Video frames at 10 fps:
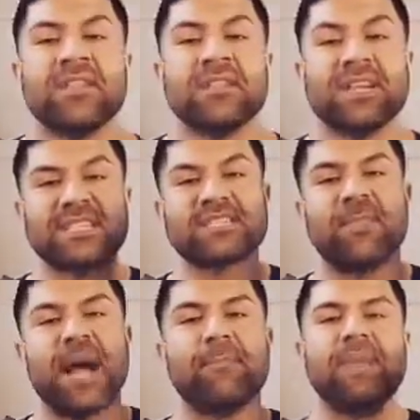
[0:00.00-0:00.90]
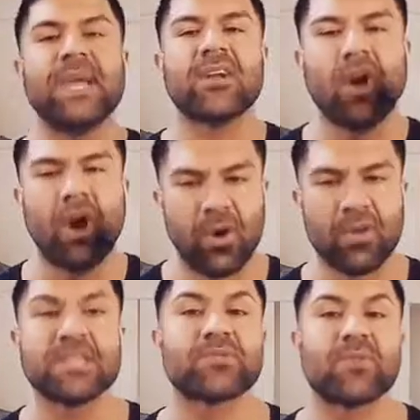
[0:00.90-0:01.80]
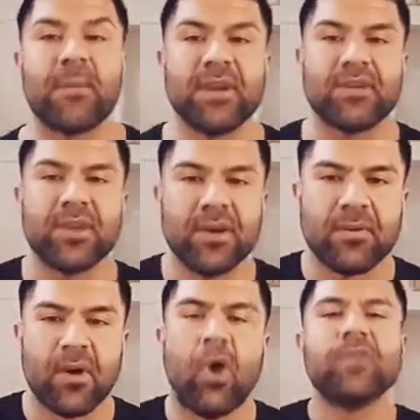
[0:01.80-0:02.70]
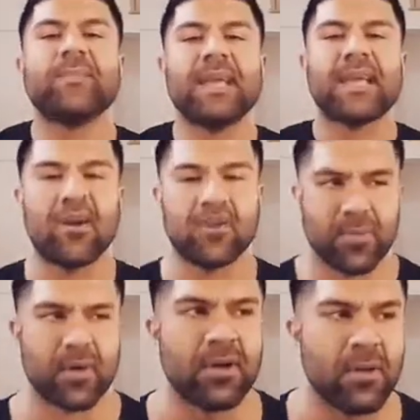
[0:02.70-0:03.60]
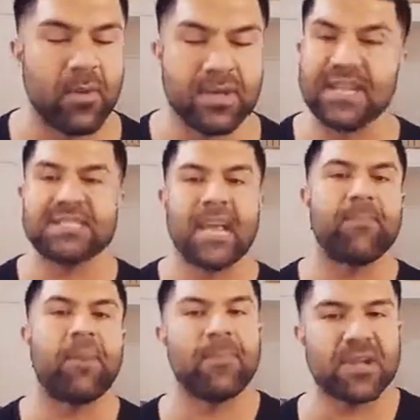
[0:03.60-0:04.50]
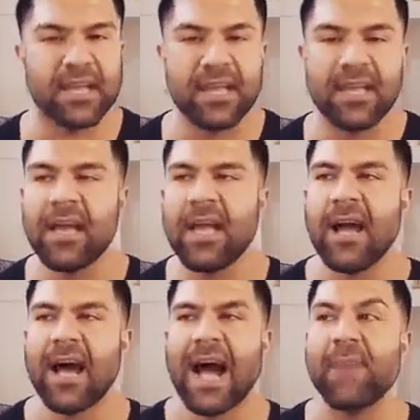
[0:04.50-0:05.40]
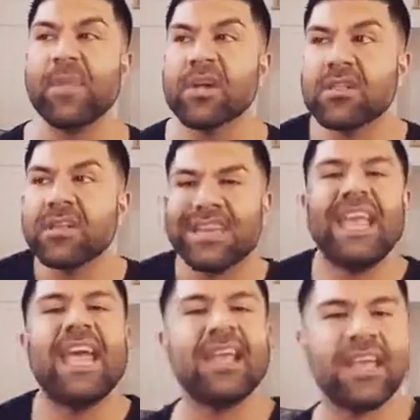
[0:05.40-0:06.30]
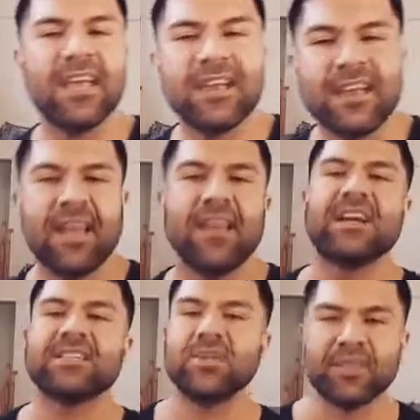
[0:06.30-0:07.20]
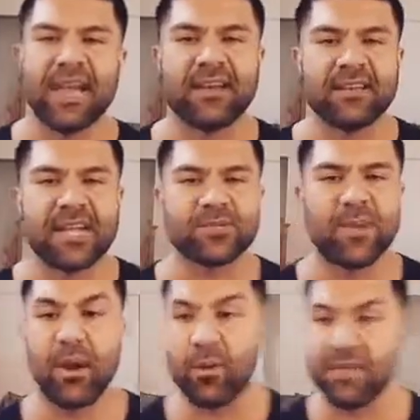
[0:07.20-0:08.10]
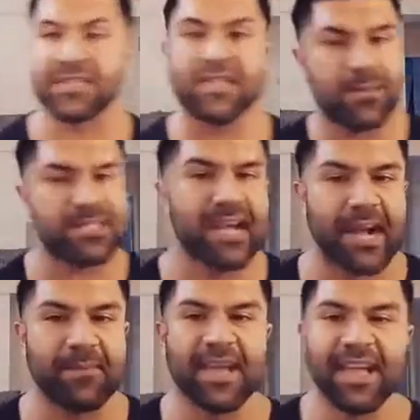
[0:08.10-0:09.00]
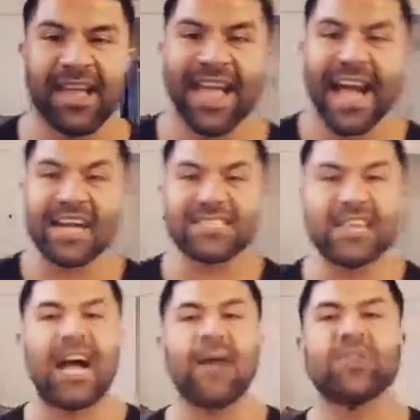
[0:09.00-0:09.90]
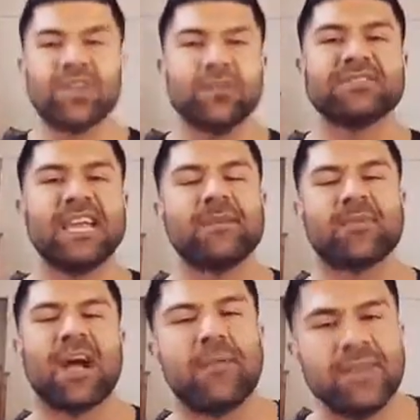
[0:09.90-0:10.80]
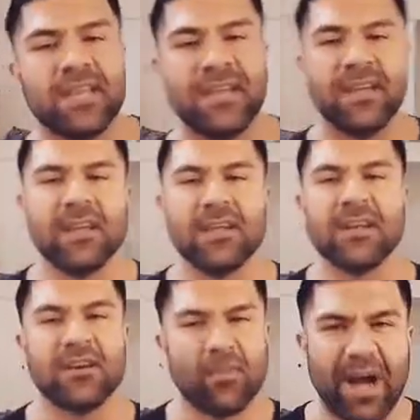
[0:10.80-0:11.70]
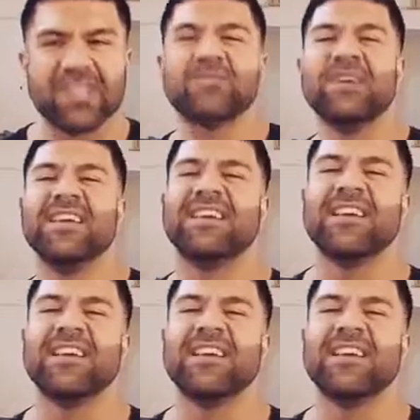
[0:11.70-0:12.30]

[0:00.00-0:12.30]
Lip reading: This is my big goal. This is what I'm going to do. Hold me accountable. Once I say it publicly, I'm not going to look like an idiot and not do that. That's why over the summertime, I said, I'm going to do stand-up comedy. Watch me.